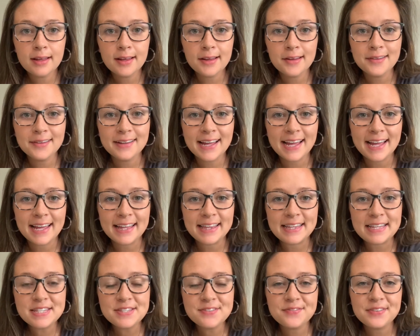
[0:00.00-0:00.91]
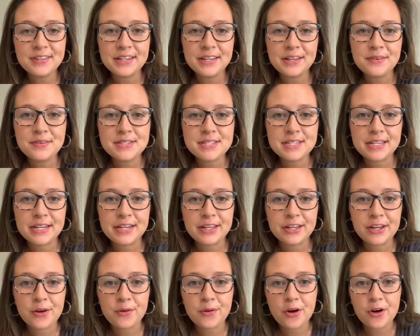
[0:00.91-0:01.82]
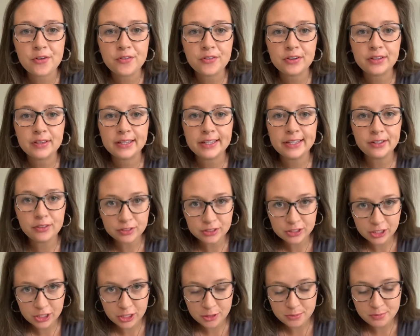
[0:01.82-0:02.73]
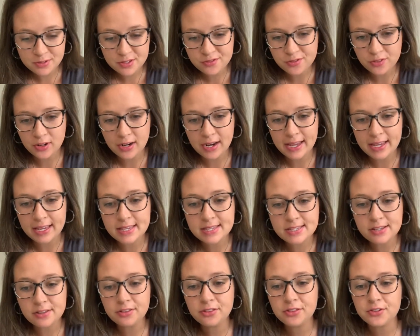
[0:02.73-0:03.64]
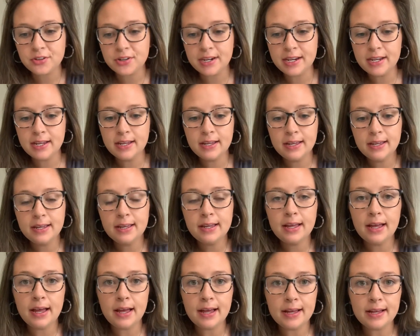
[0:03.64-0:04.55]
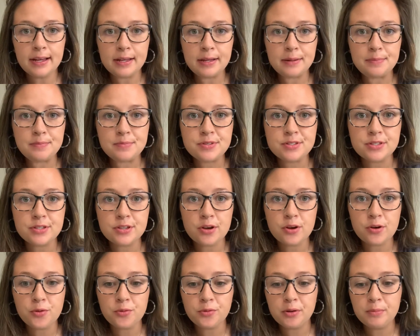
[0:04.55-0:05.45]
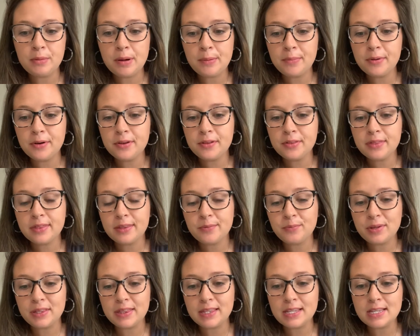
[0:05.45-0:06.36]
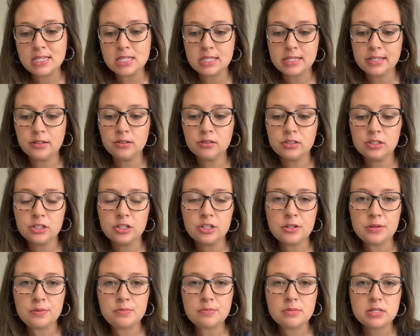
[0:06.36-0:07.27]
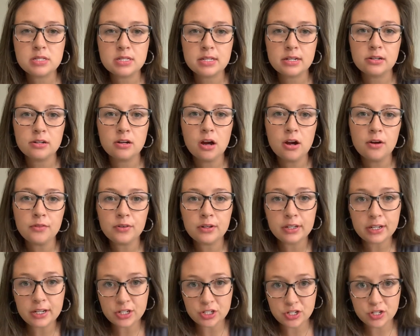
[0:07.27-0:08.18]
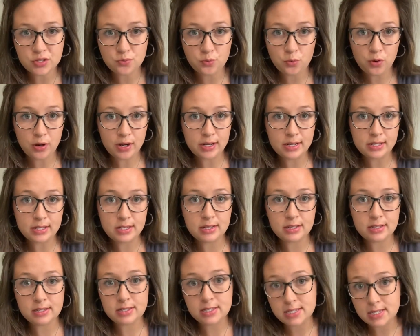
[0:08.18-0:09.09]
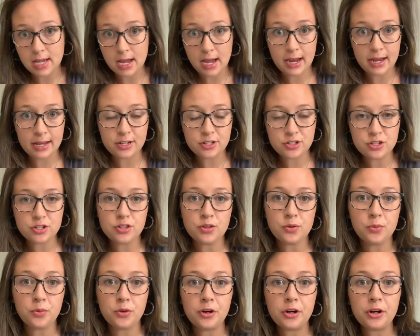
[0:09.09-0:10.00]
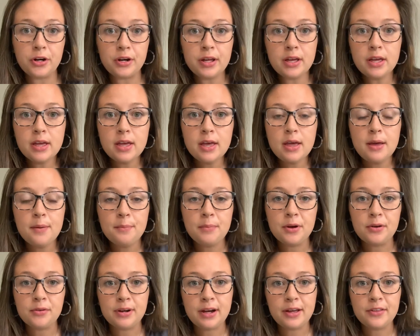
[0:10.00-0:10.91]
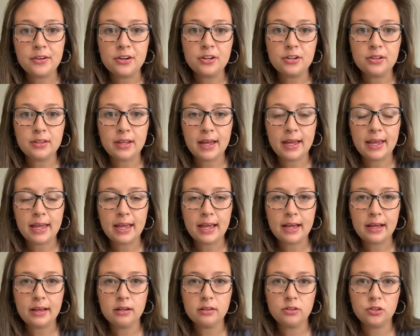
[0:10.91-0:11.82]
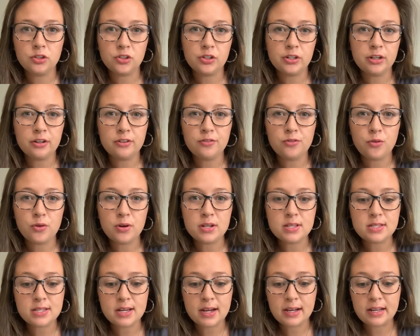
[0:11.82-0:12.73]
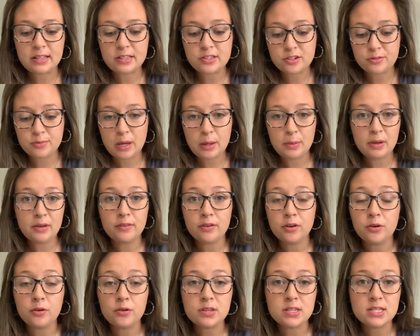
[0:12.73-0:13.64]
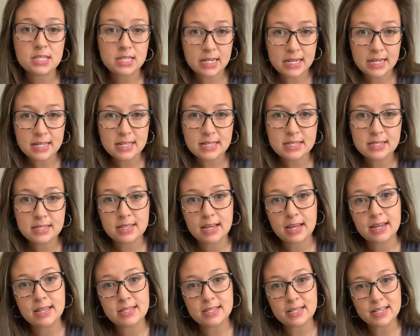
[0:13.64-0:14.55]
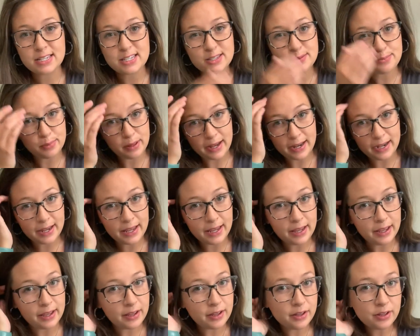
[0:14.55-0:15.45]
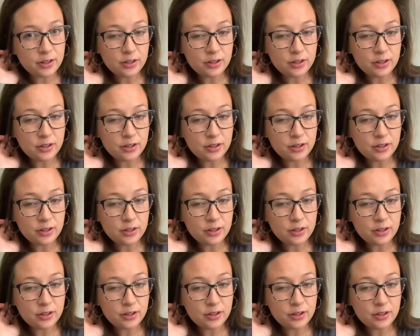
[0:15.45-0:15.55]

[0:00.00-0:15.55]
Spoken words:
Okay, this video is going to go over legal terms for ASL 3. So remember that with these legal terms, they're not really just one sign to the word, but rather like 3 or 4 signs or maybe even a whole sentence that is explaining